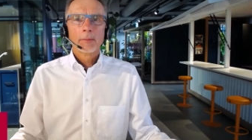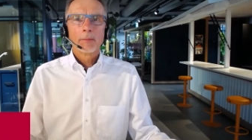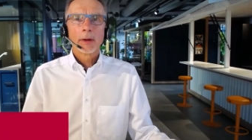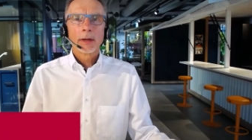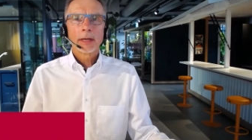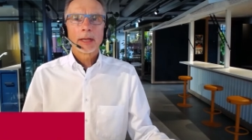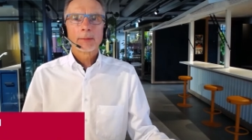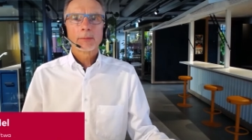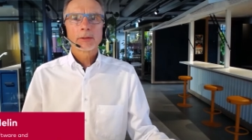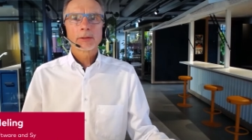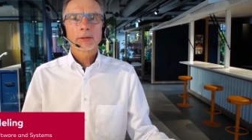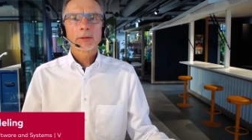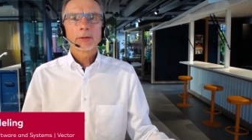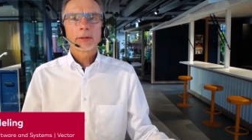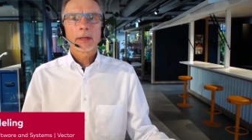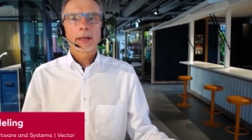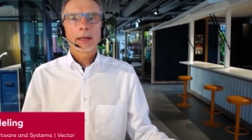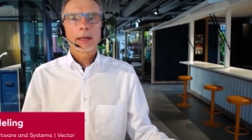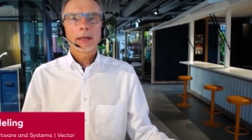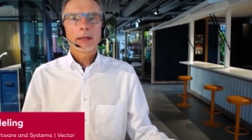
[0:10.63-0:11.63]
My name is
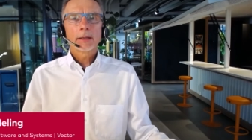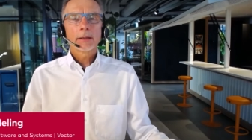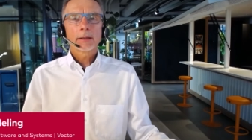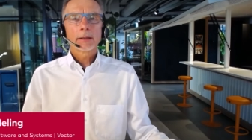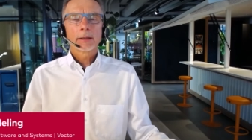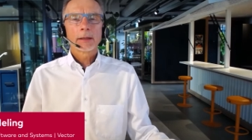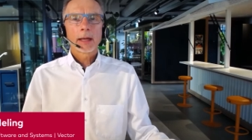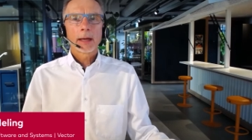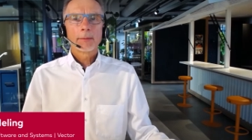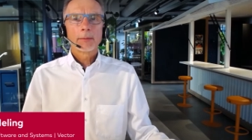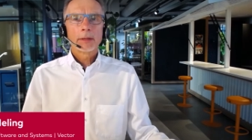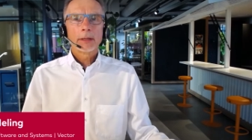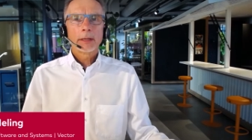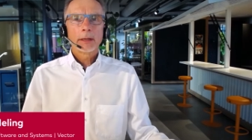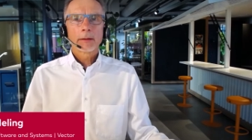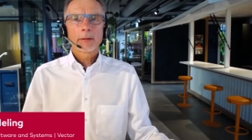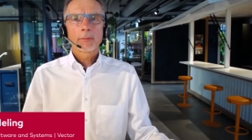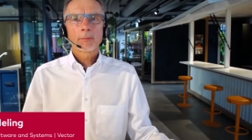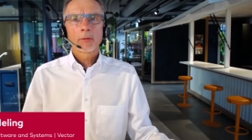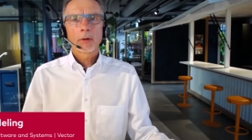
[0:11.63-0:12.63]
Günther Heling and I'm
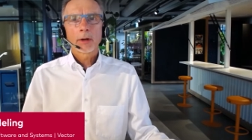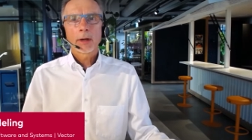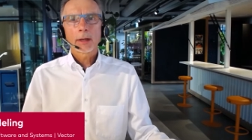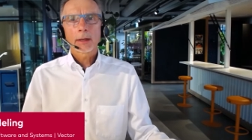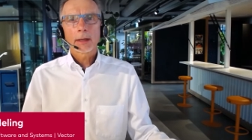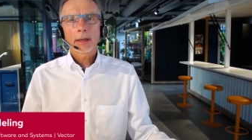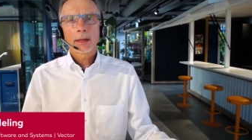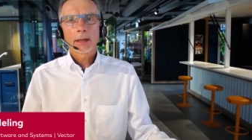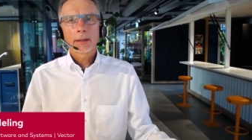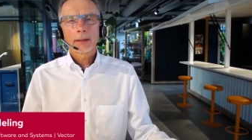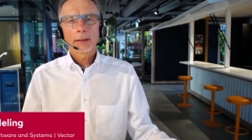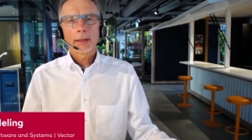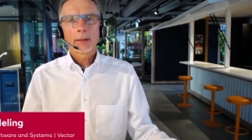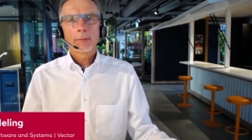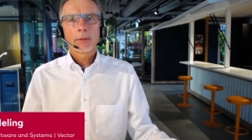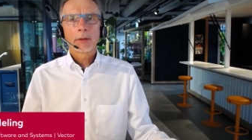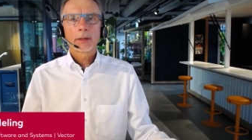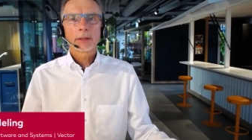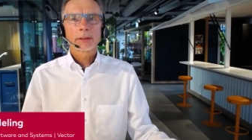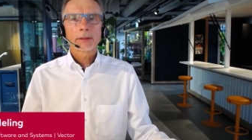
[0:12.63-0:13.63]
leading the product line
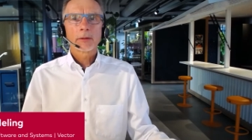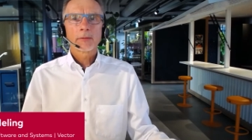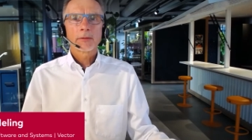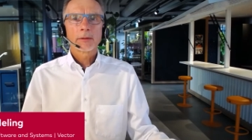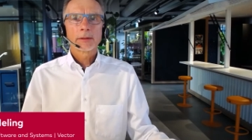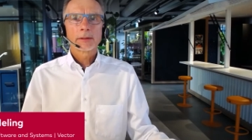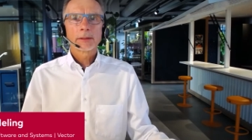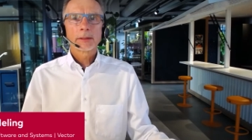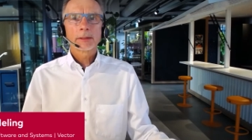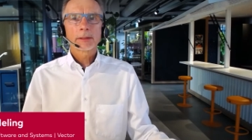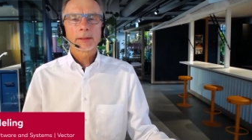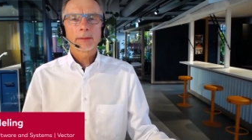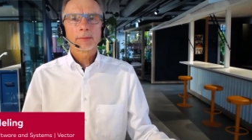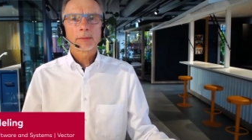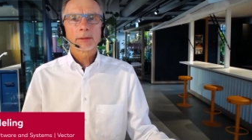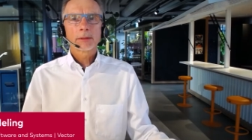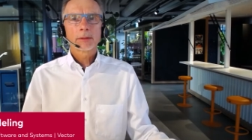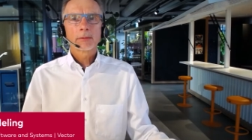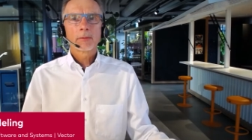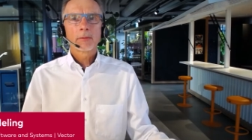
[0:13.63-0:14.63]
Embedded Software and
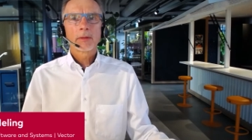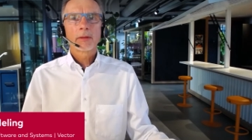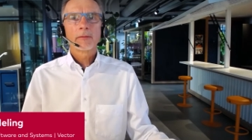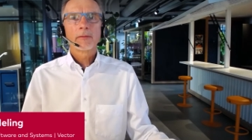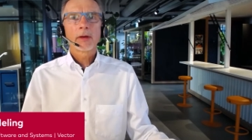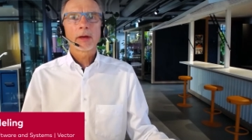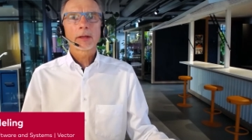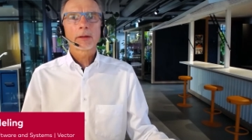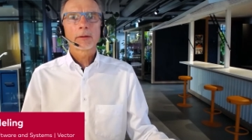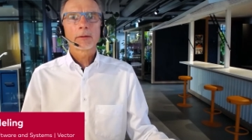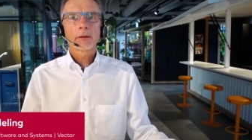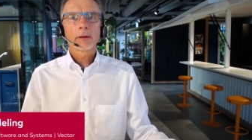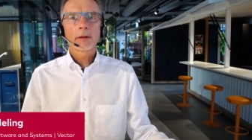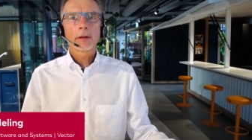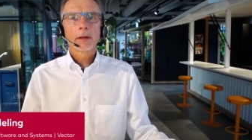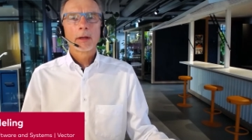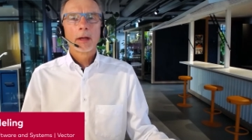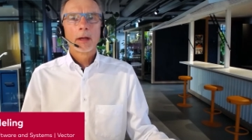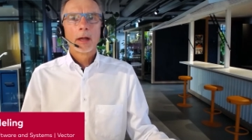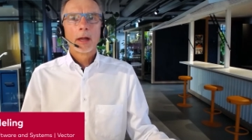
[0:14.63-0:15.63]
Systems within Vector,
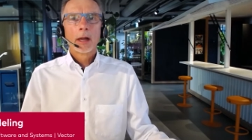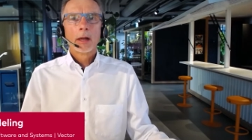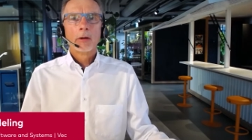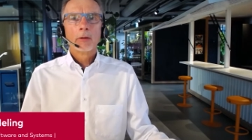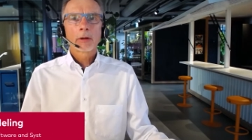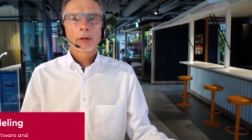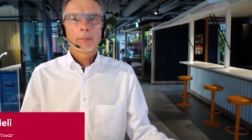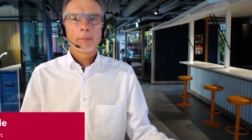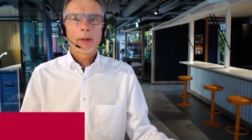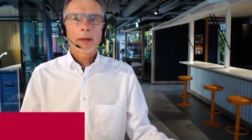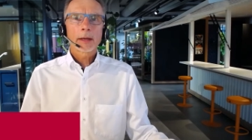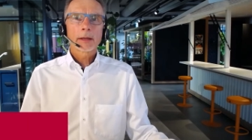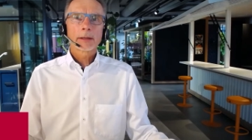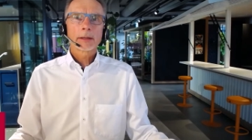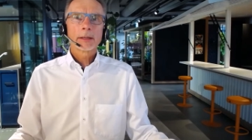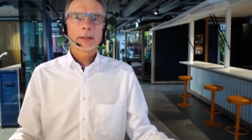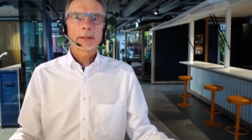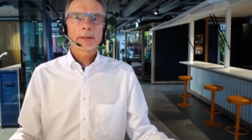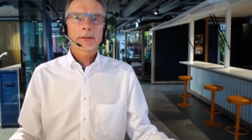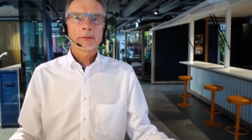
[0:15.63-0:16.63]
looking back at
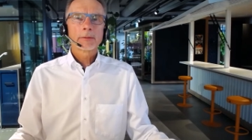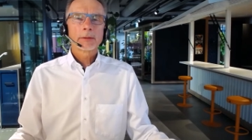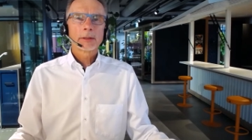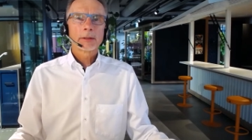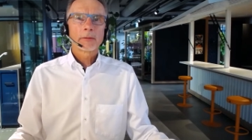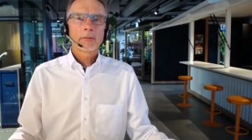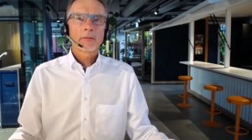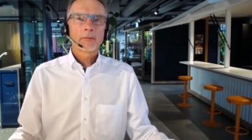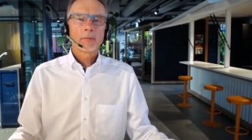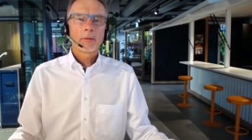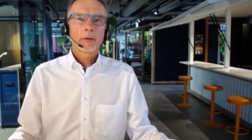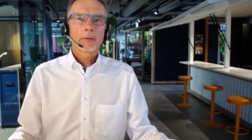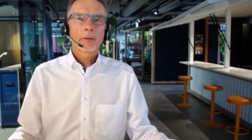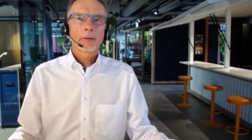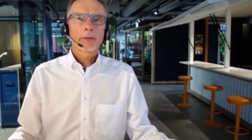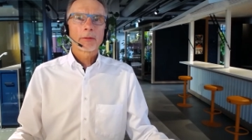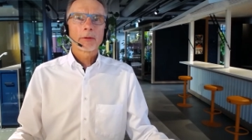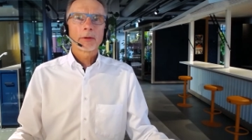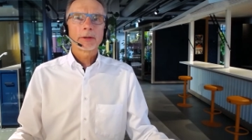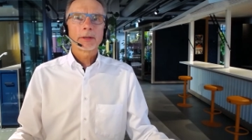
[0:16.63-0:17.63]
a history of more than
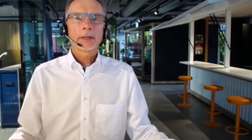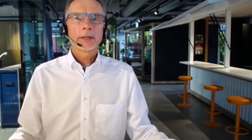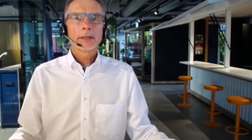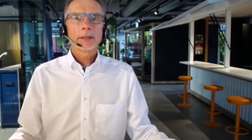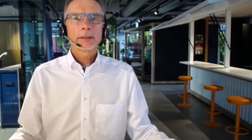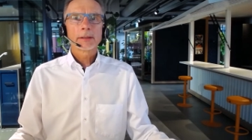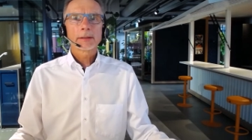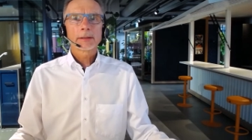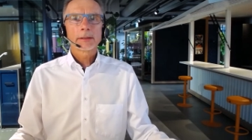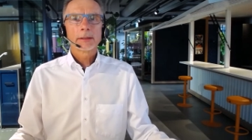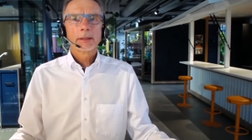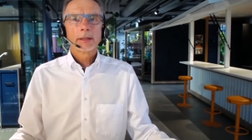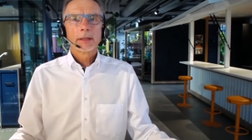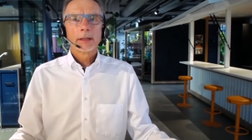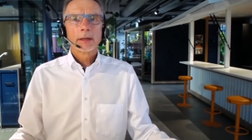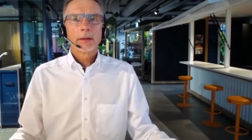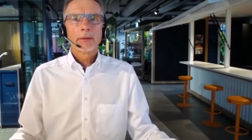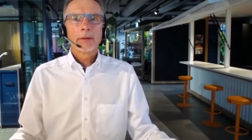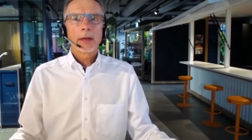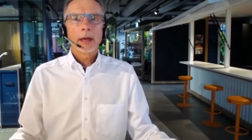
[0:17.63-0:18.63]
30 years
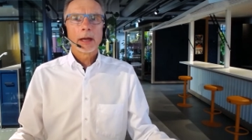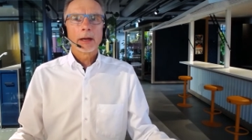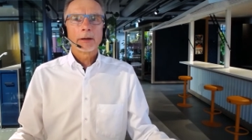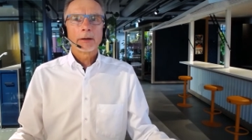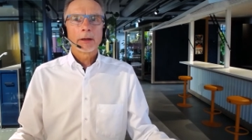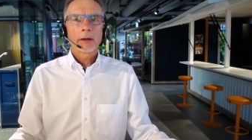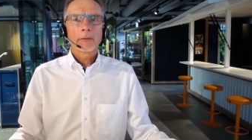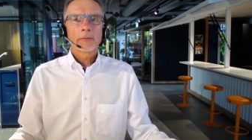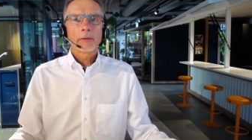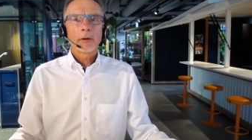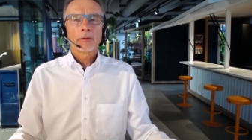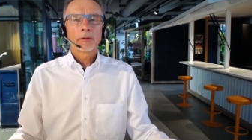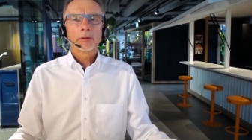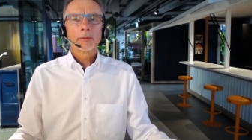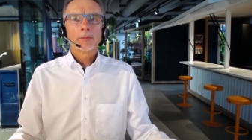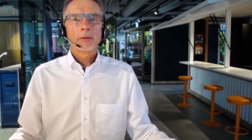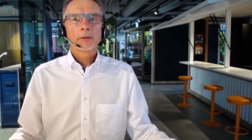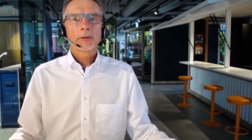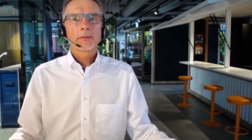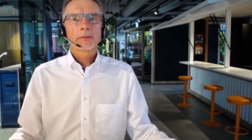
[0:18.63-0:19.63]
in the area of
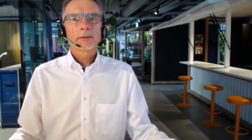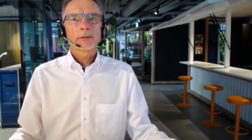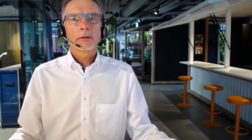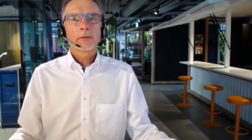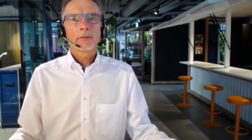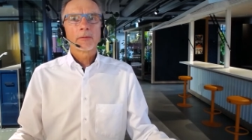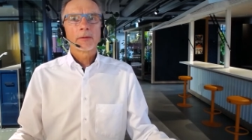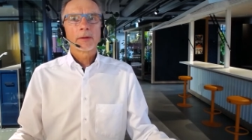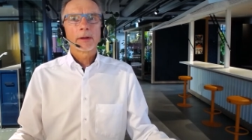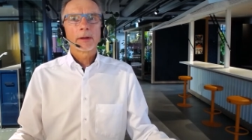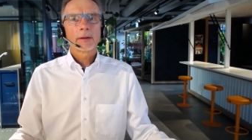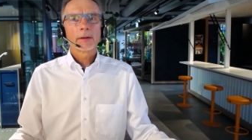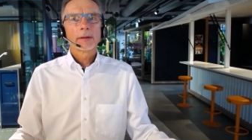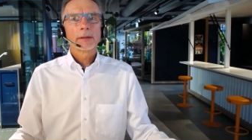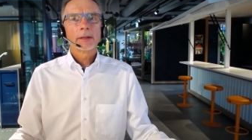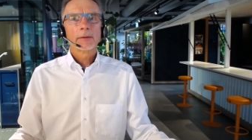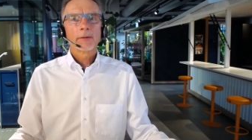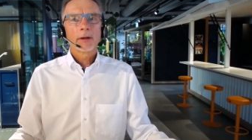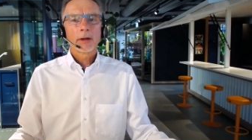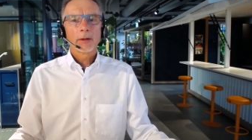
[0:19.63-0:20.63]
automotive software
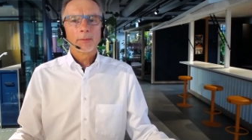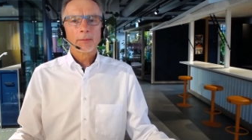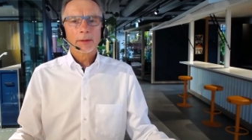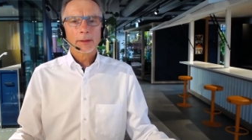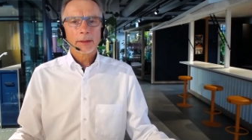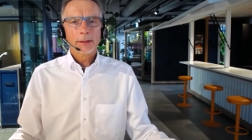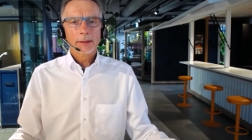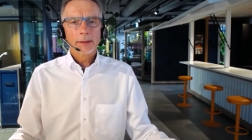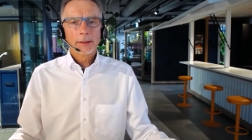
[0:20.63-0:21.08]
development.